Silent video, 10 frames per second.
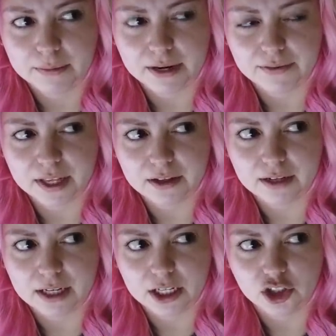but I feel like
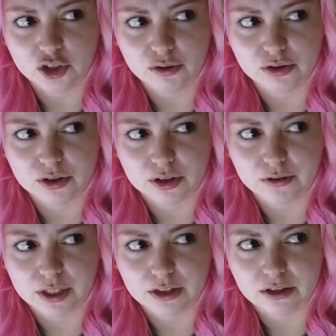they're eating it too slowly.